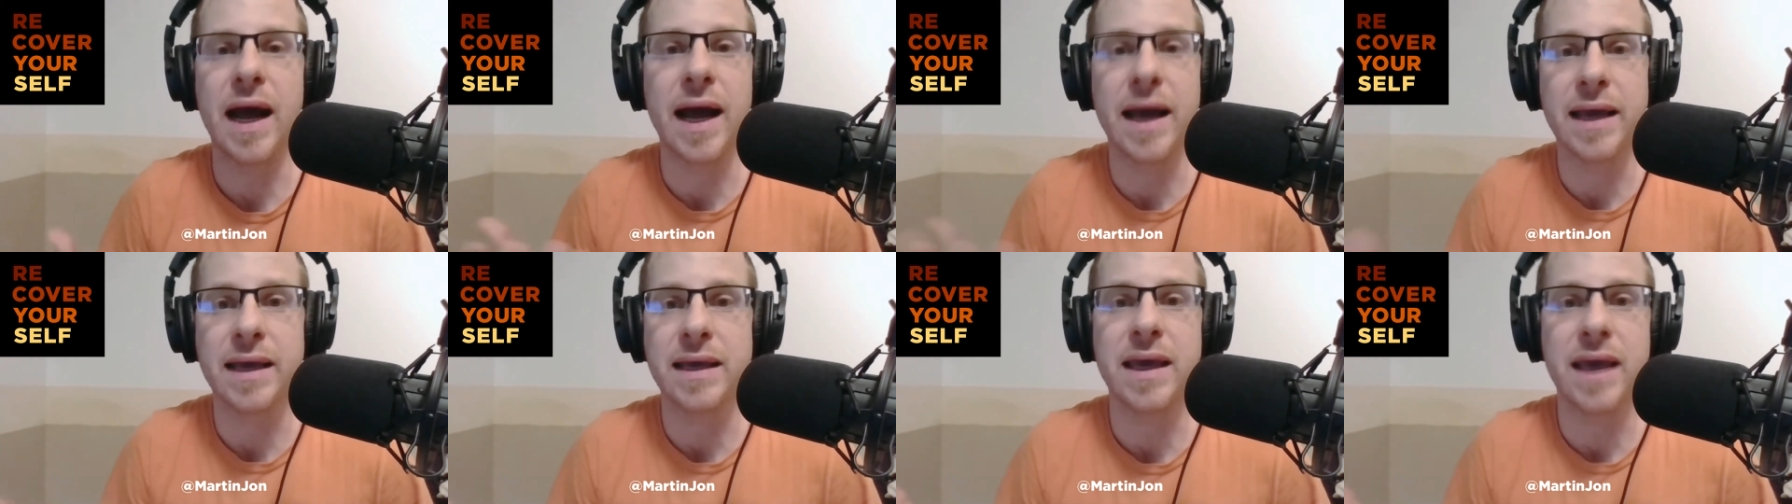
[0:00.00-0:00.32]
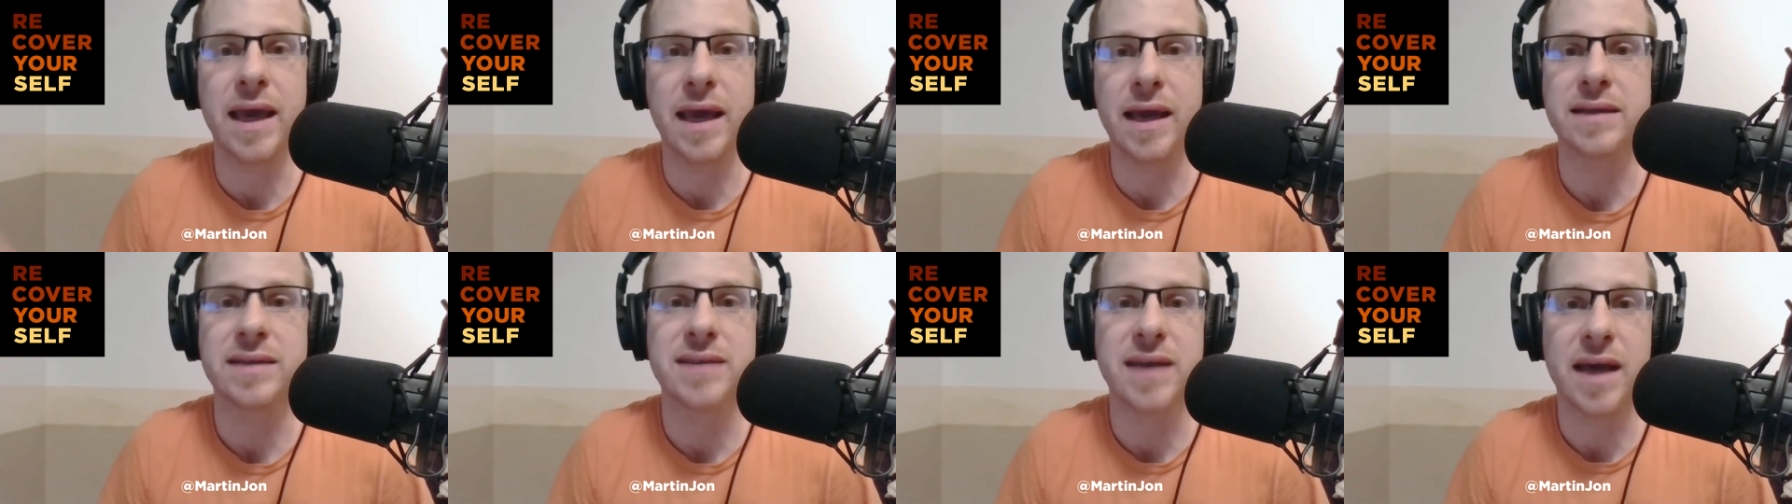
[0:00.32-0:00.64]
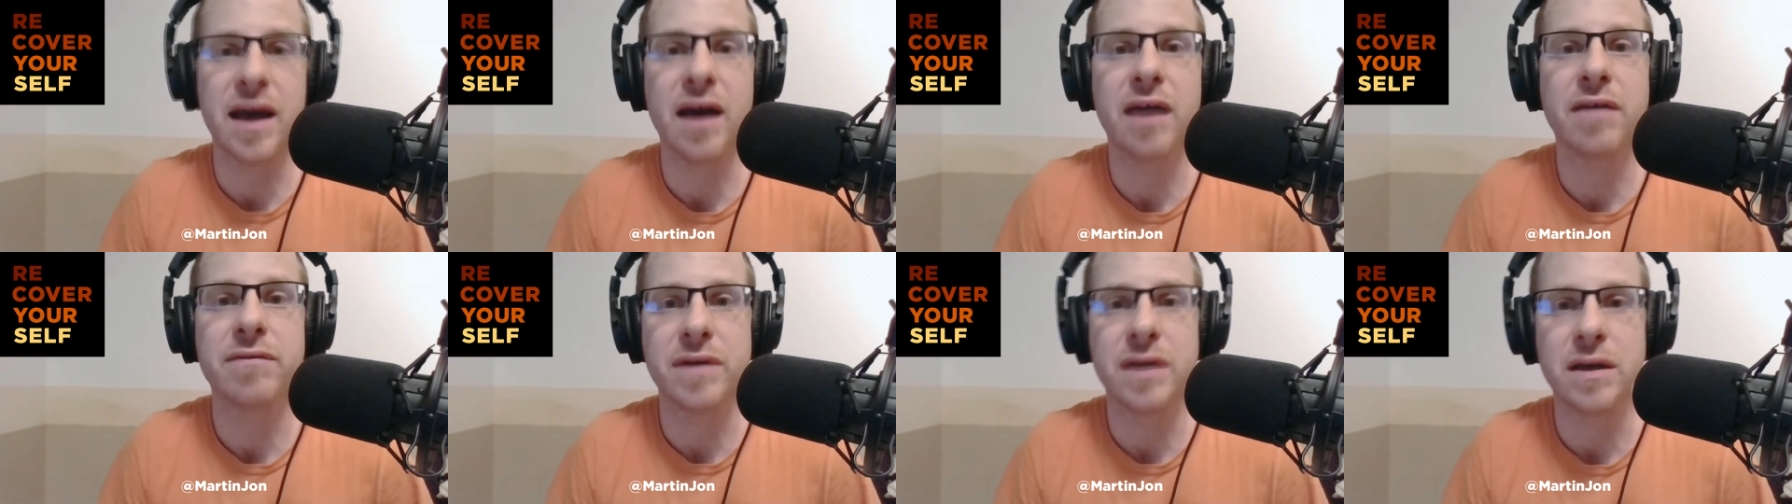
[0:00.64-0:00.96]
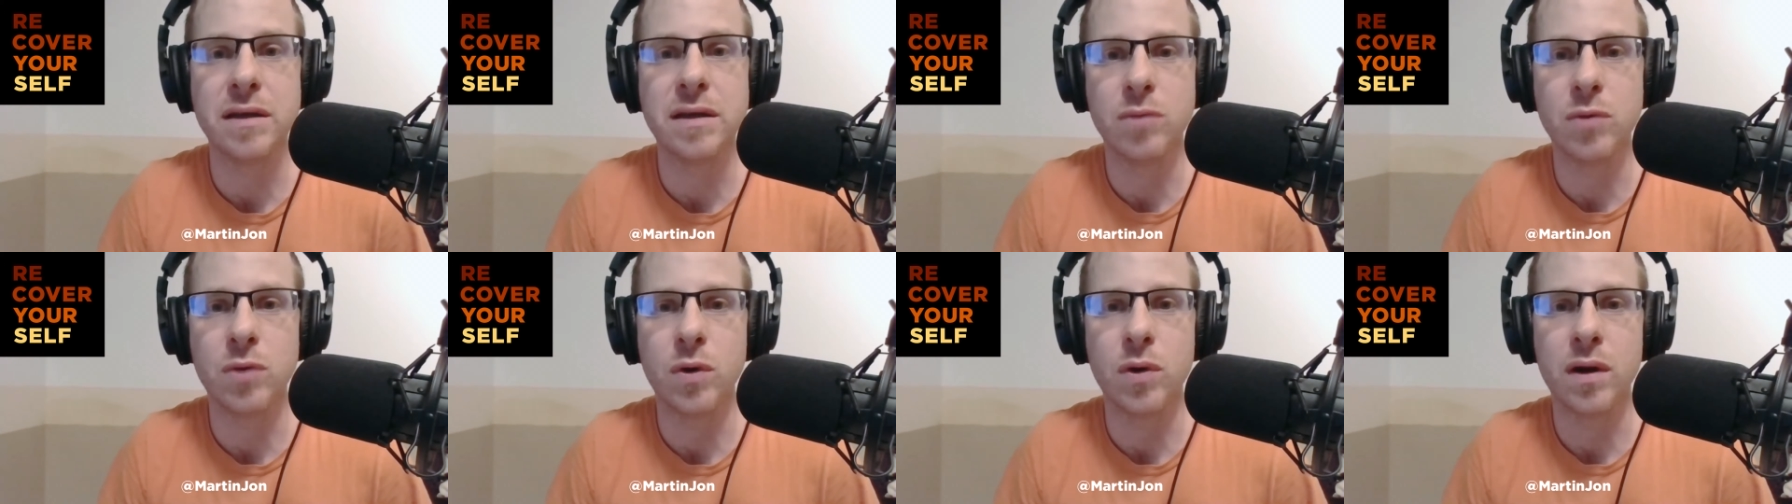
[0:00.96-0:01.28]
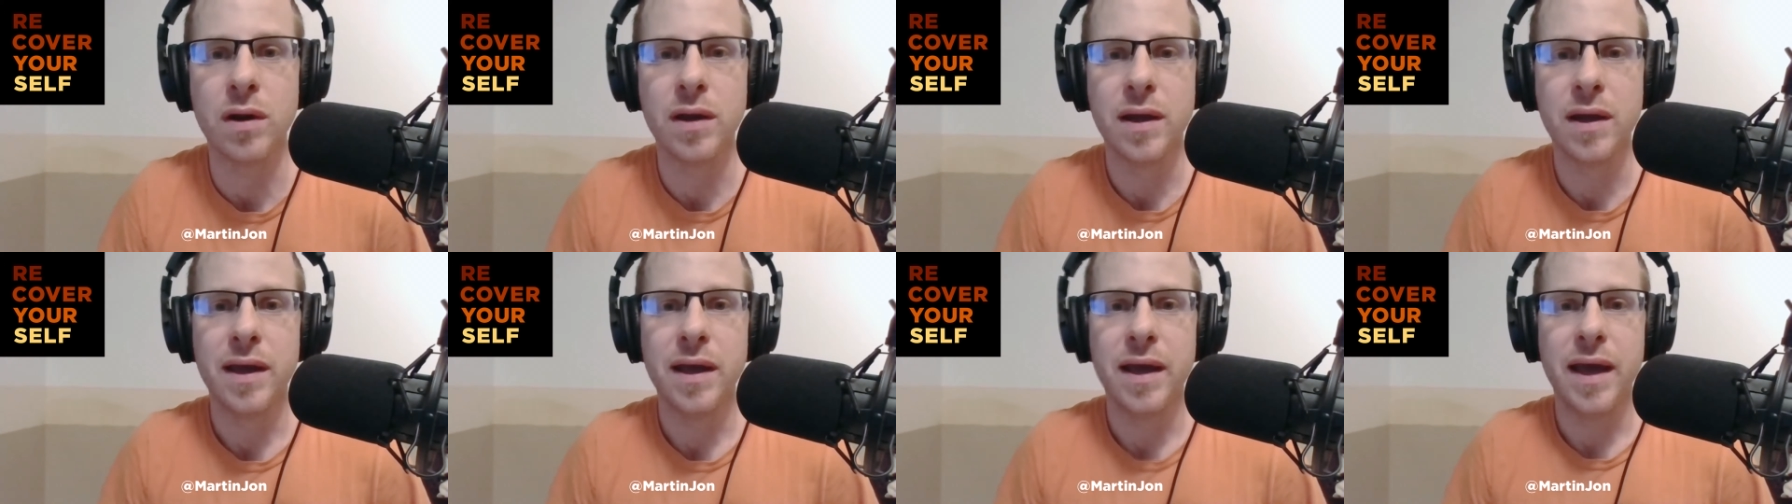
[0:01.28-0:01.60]
I can't have
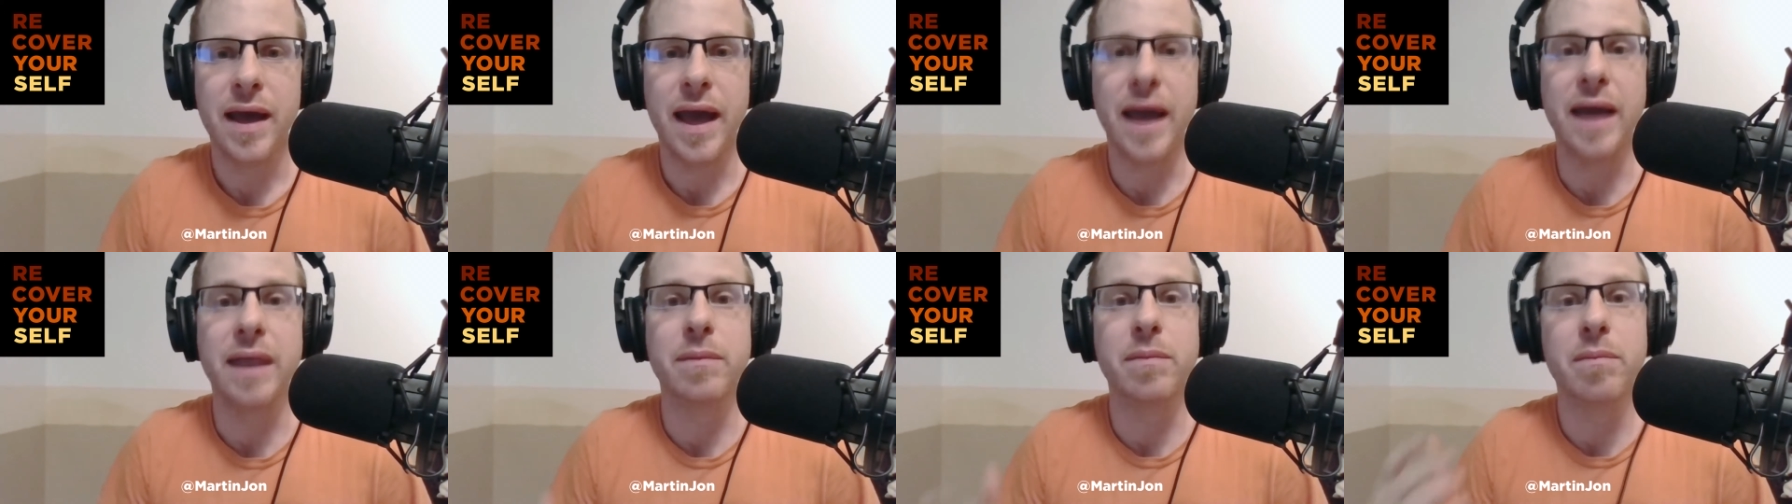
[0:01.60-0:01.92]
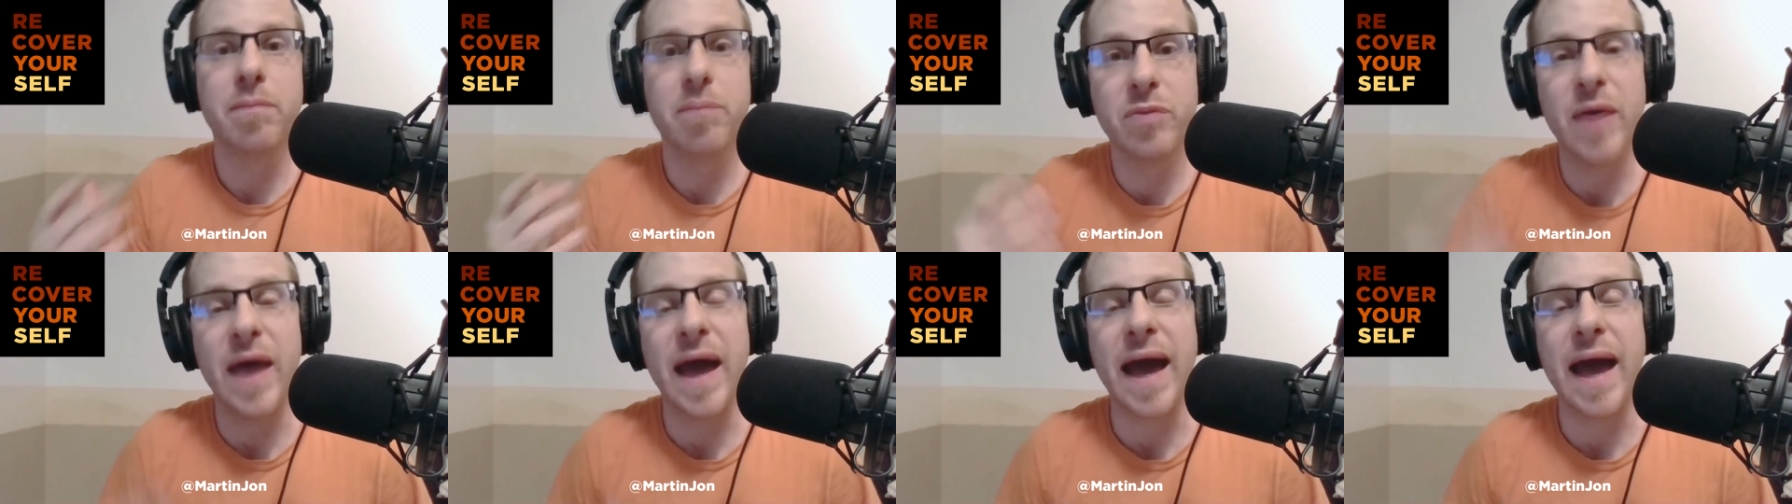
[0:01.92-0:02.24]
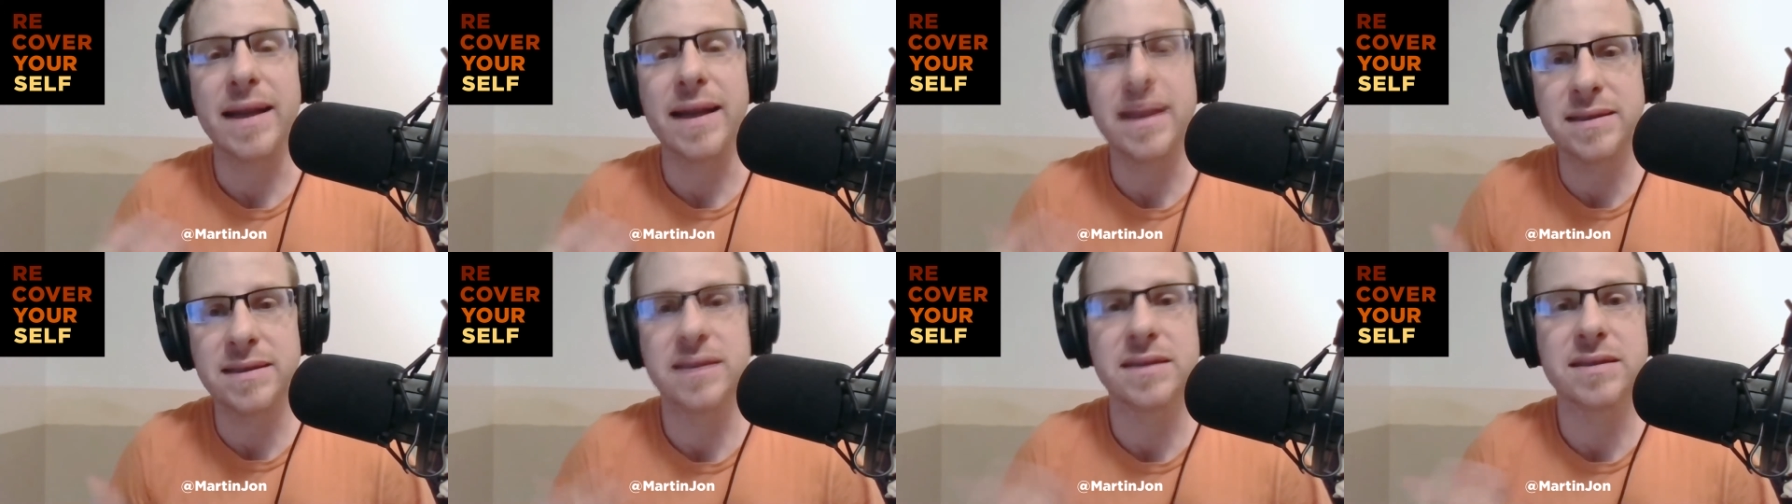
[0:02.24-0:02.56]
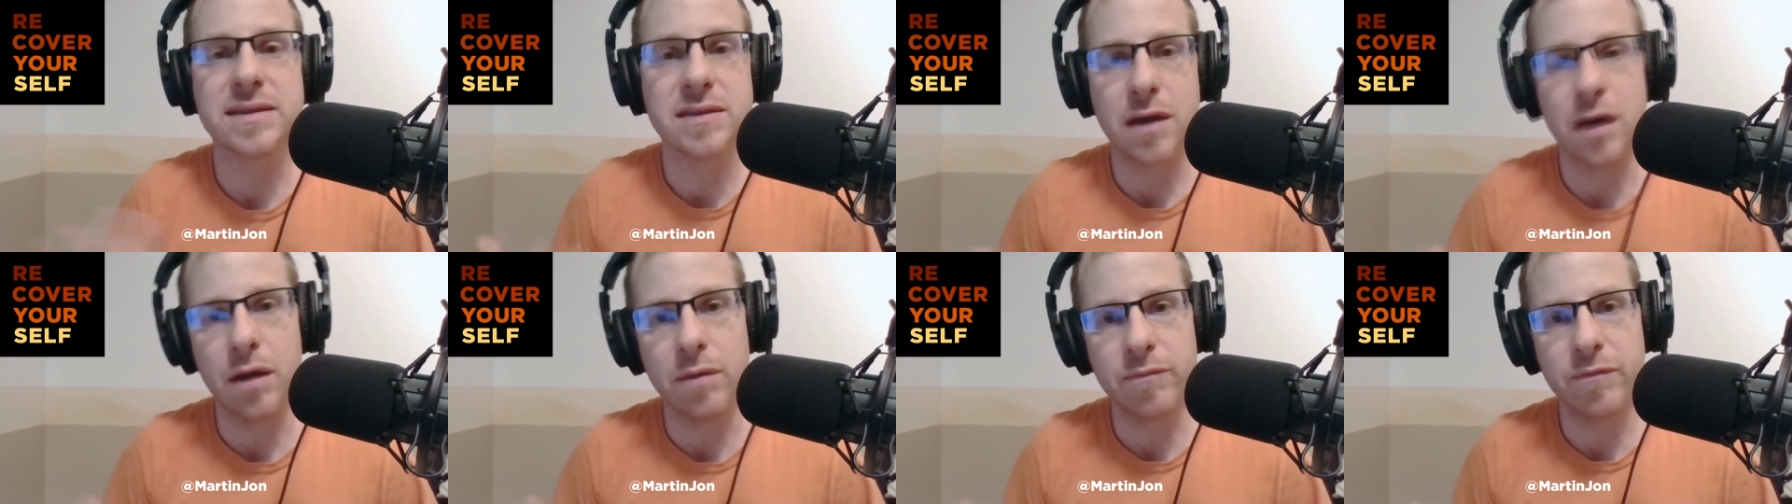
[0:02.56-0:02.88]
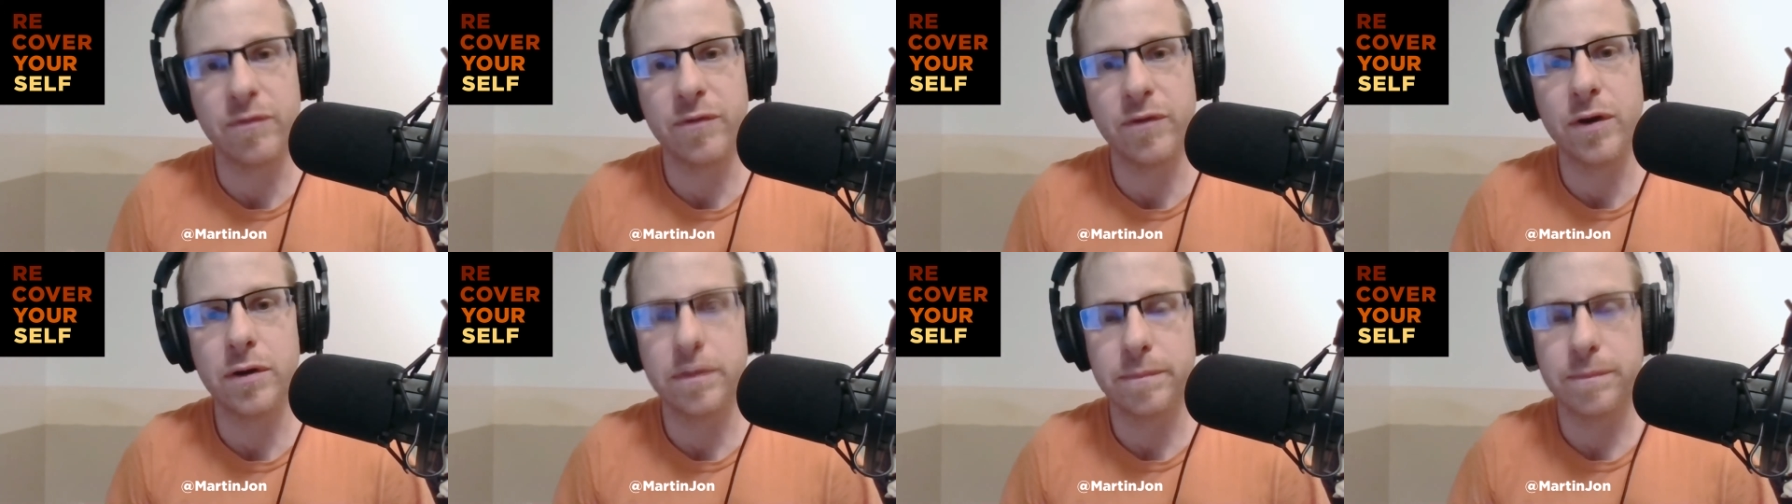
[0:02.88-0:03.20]
anymore. And that
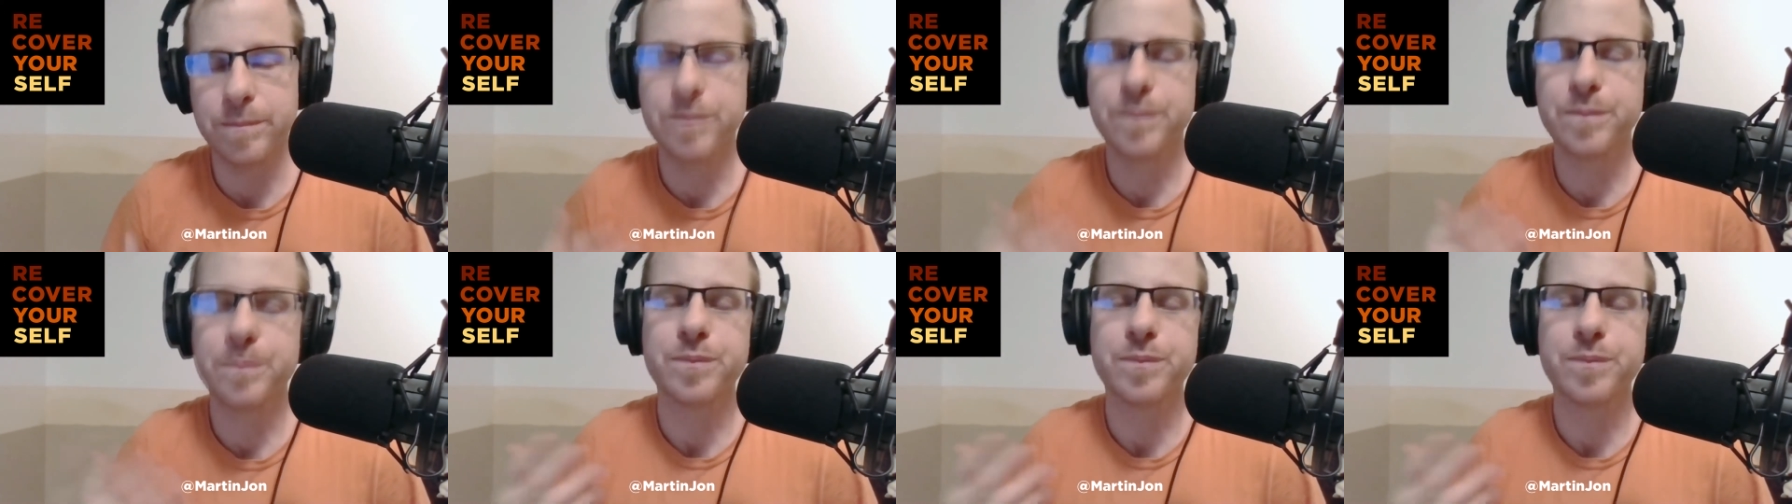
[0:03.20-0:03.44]
discomfort